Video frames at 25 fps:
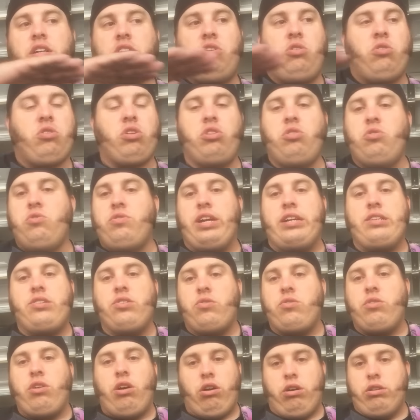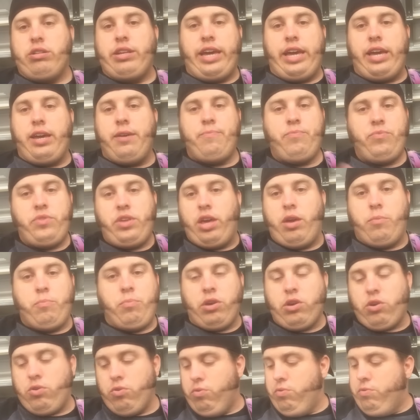You could use that tone all day and
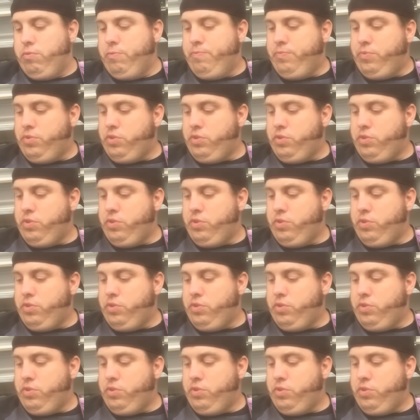be cool.